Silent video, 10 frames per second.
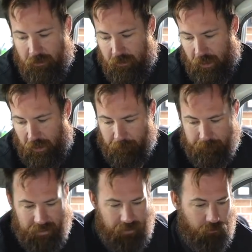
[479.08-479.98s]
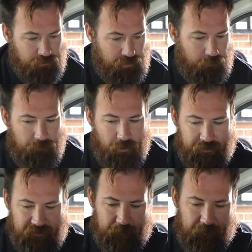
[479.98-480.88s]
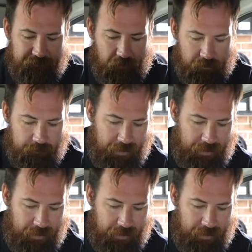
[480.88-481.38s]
But yeah, also we've got this split folding